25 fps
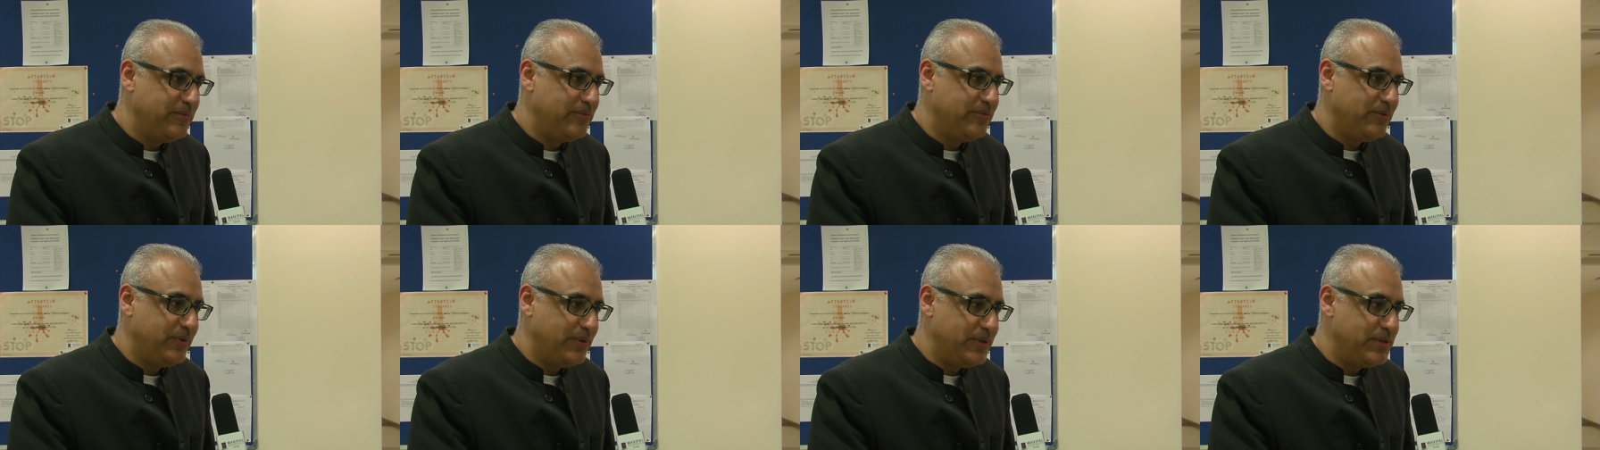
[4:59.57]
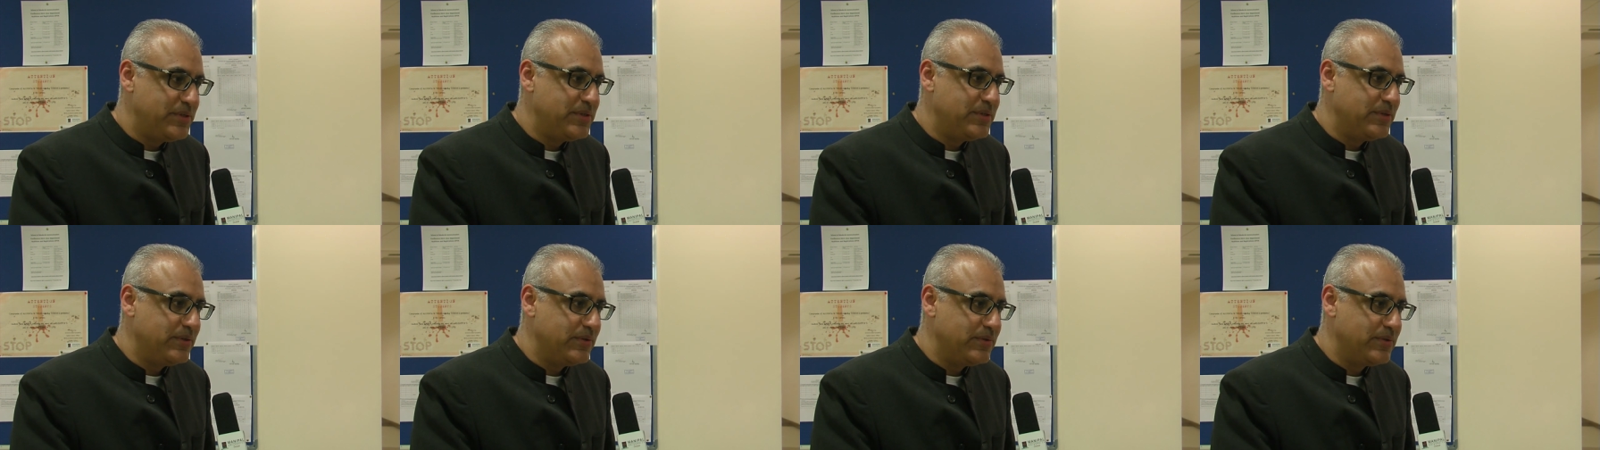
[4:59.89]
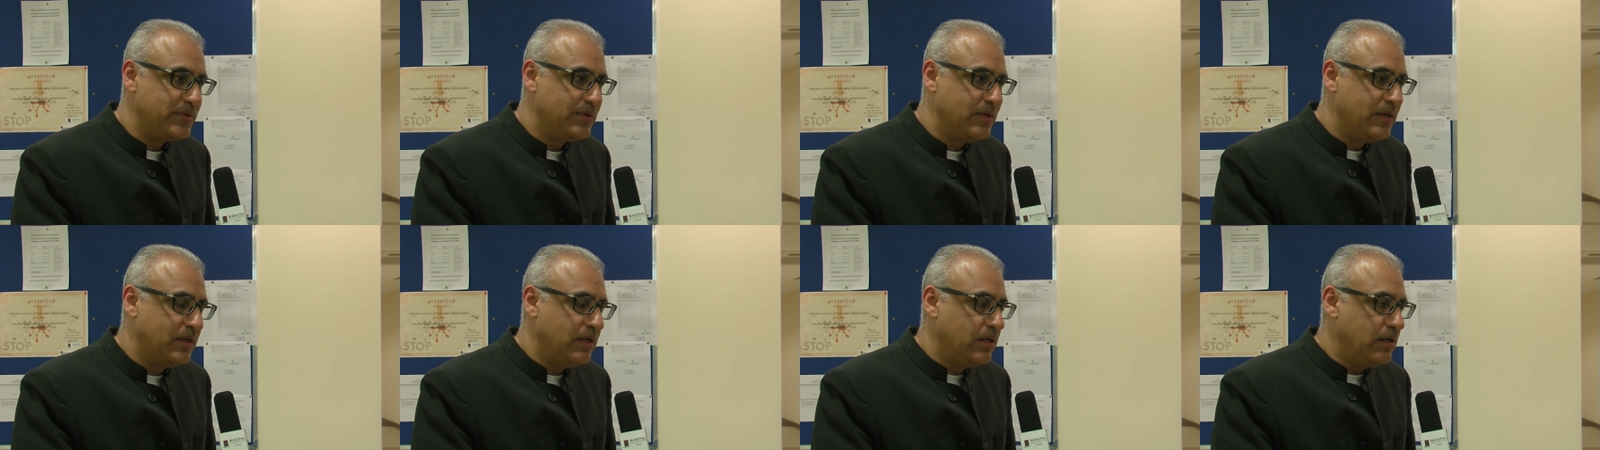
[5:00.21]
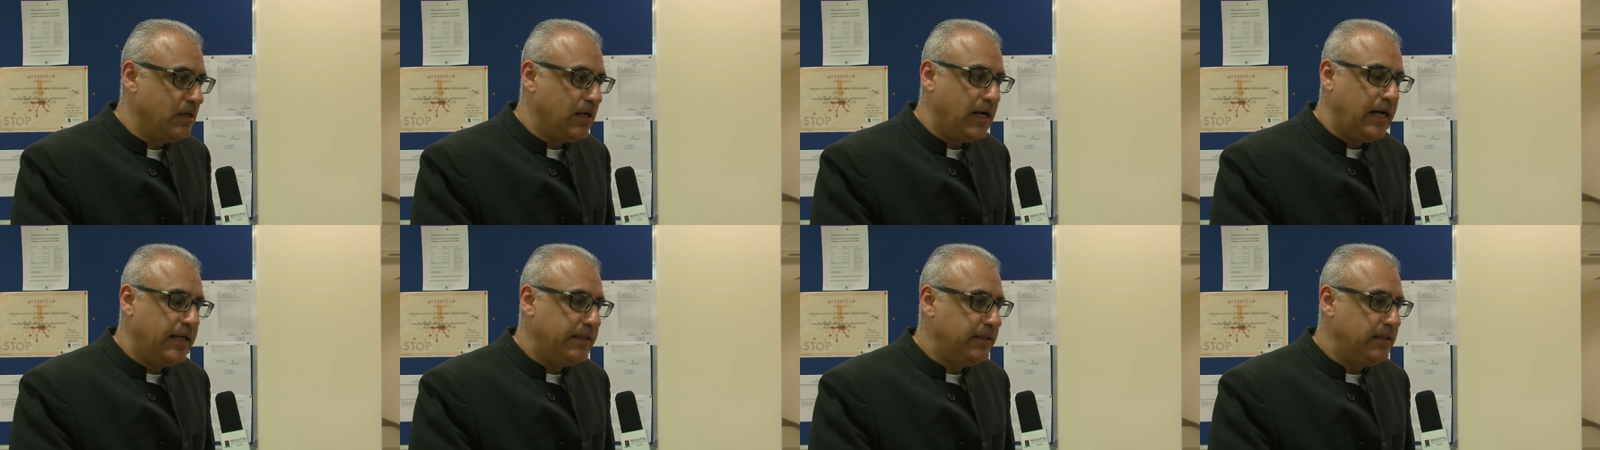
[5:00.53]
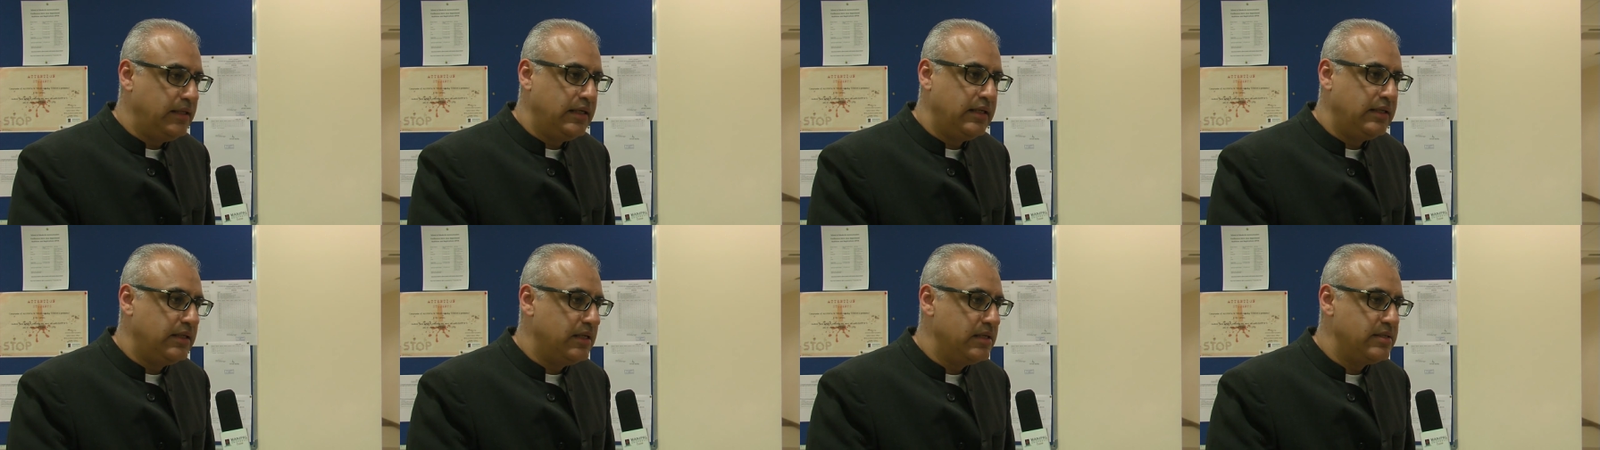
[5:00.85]
for instance. I
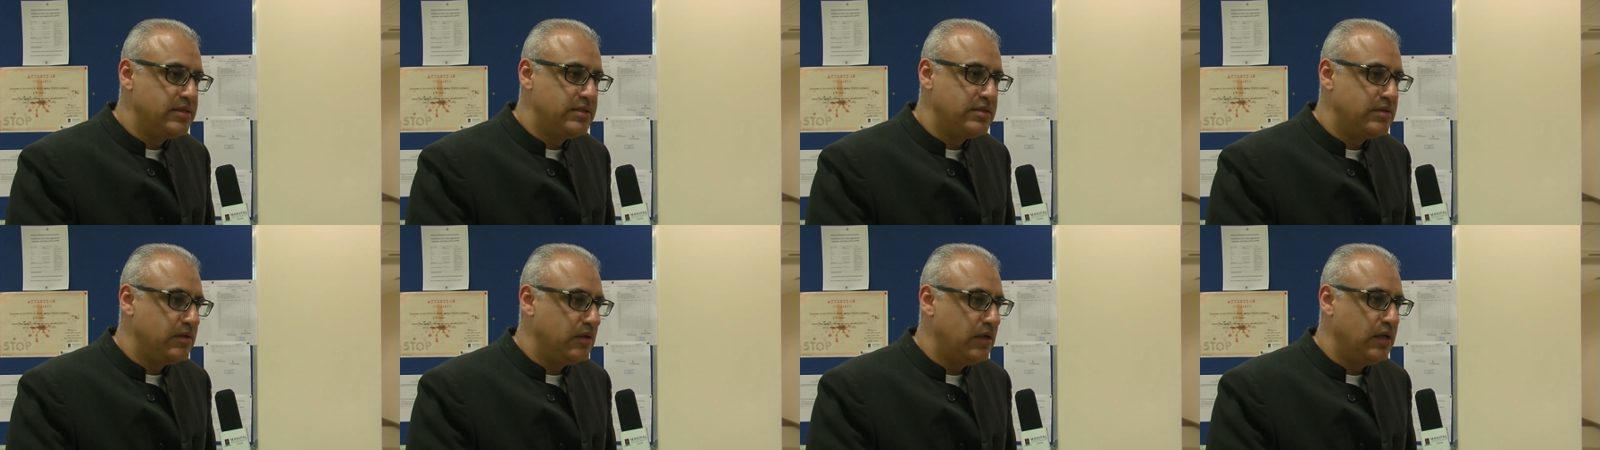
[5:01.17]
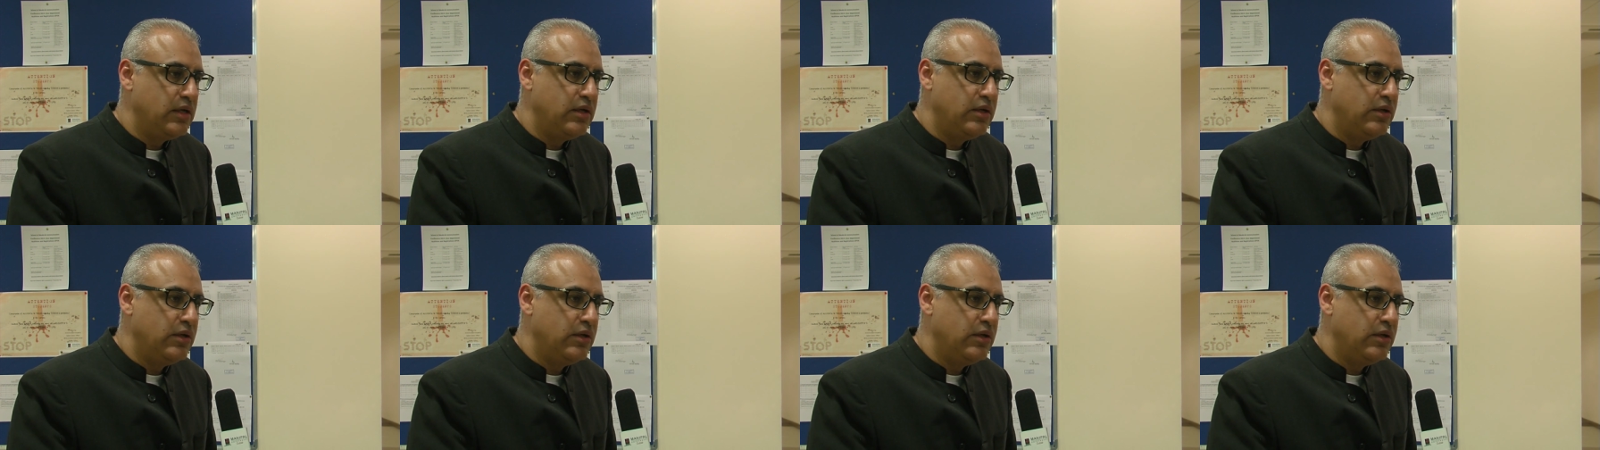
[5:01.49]
think there's a